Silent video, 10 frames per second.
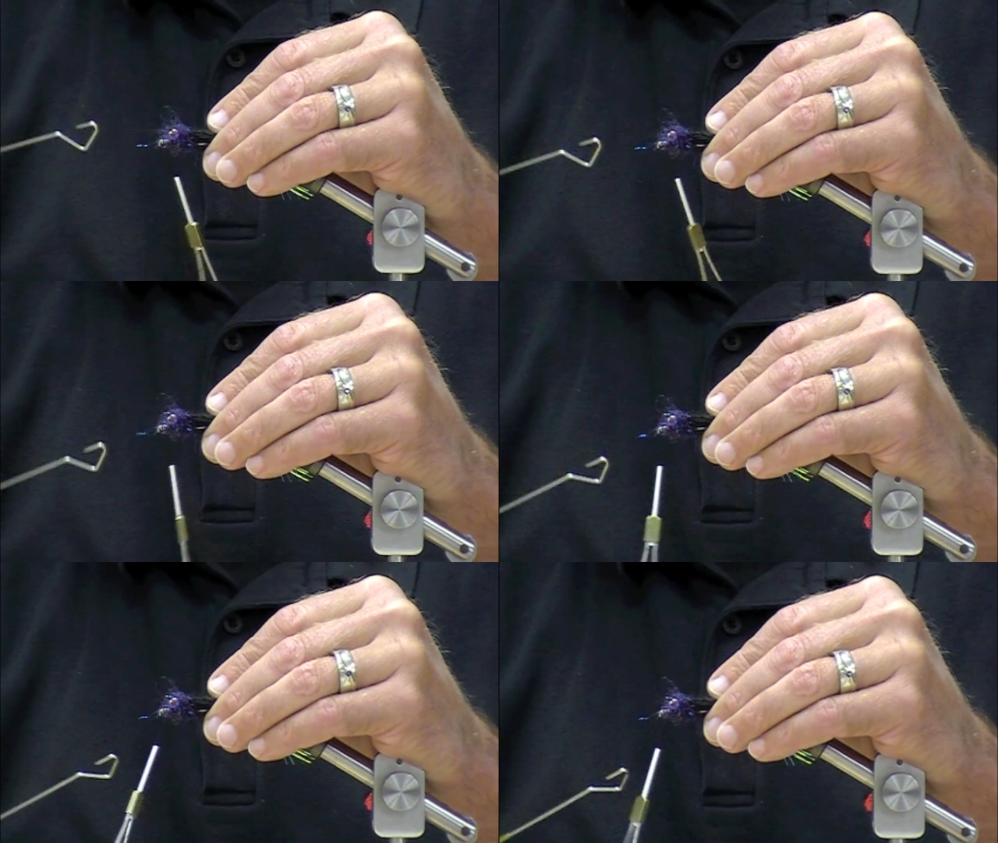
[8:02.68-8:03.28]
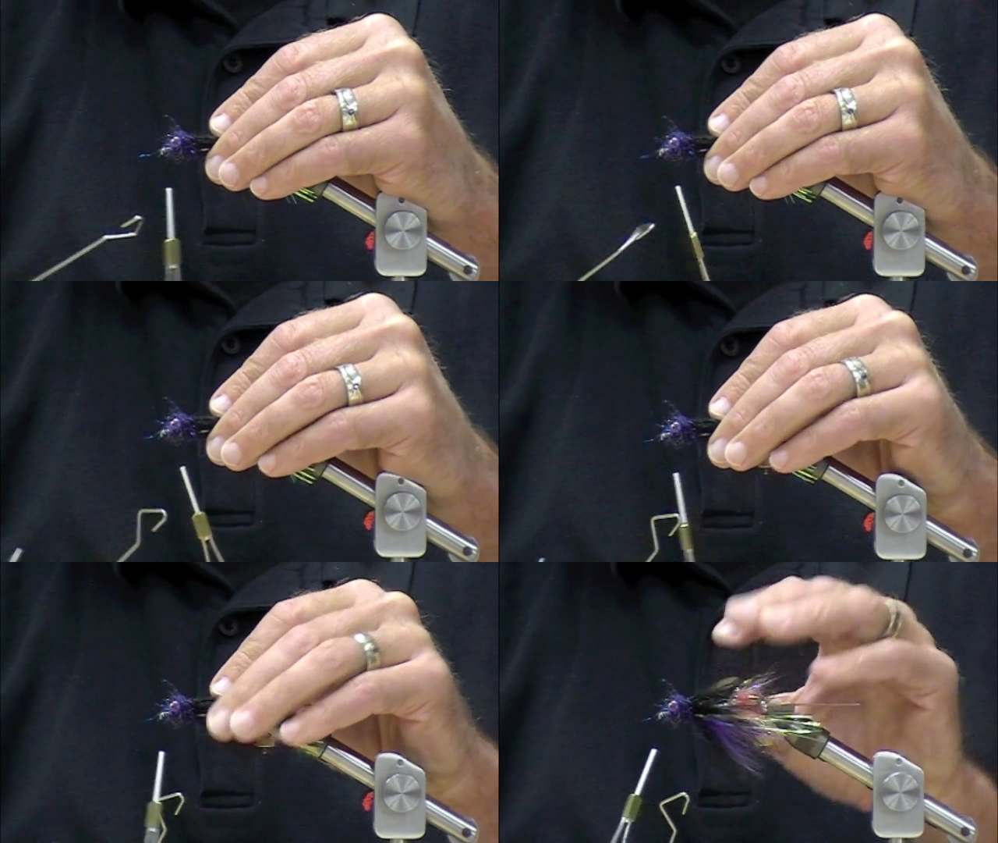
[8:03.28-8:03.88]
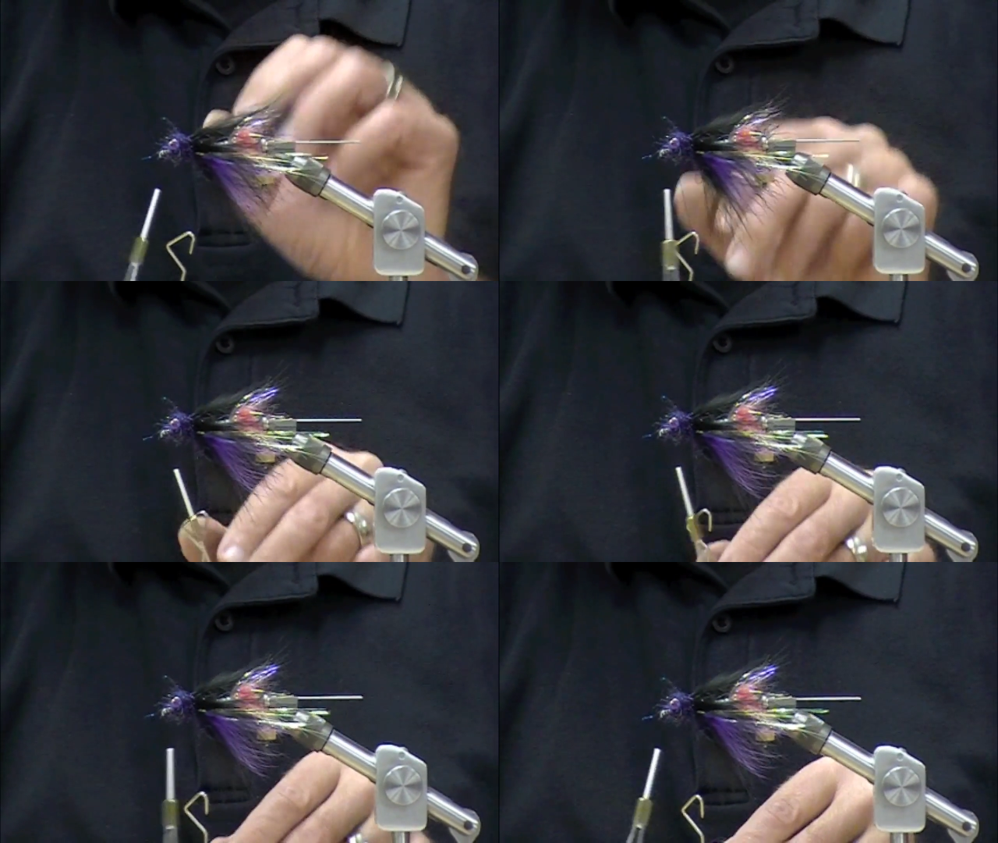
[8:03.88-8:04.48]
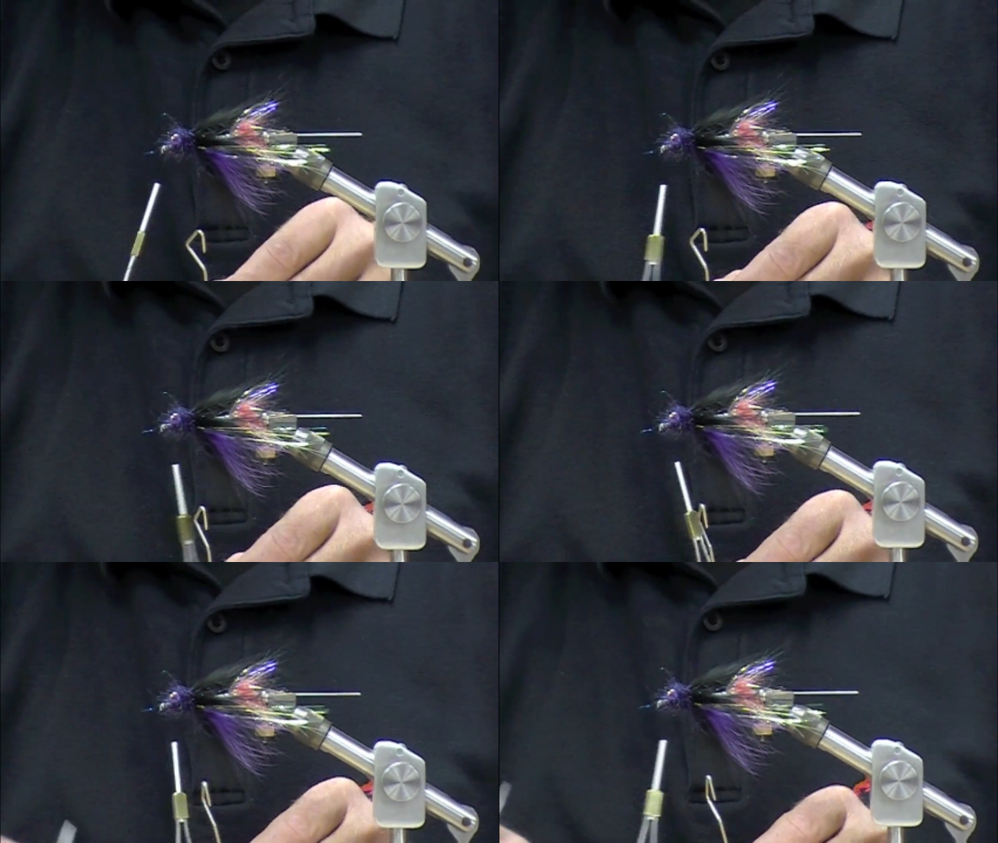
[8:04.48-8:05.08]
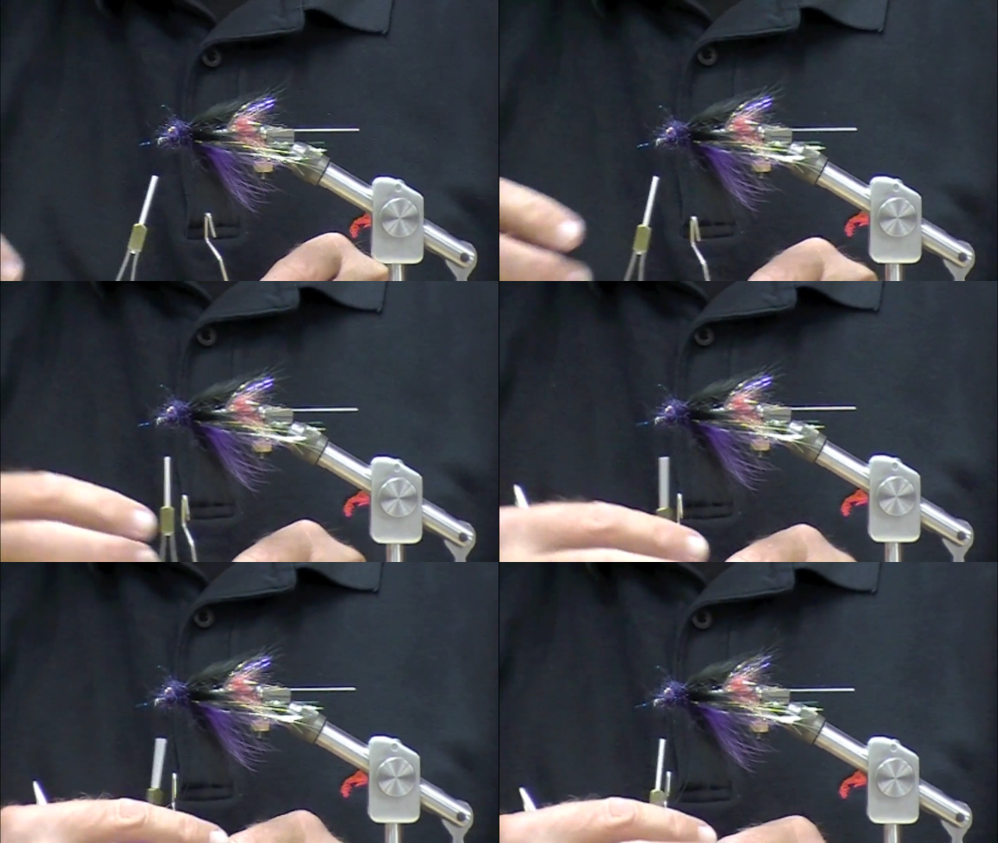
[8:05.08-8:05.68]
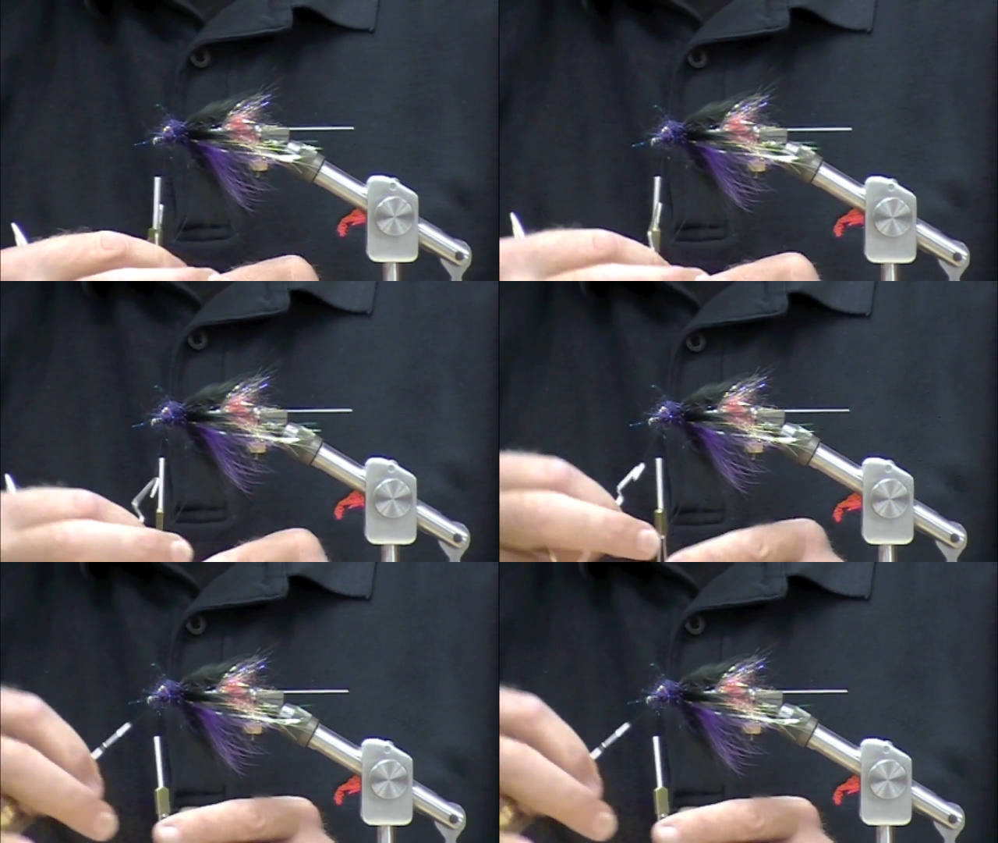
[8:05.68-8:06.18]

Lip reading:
No face is visible, so there are no lips to read.